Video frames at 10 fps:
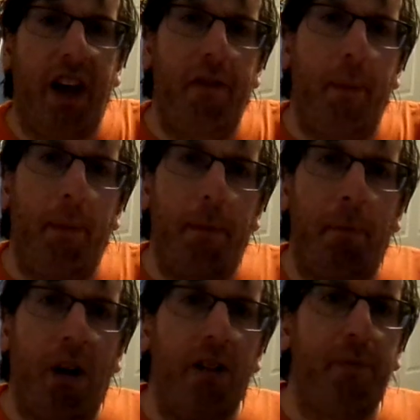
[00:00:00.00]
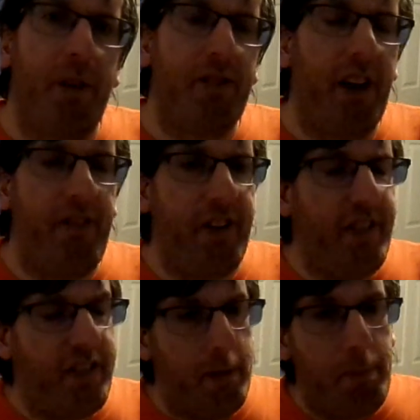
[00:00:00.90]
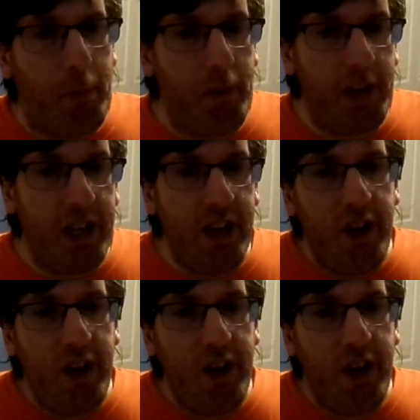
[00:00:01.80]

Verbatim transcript: ever been part of my life at some point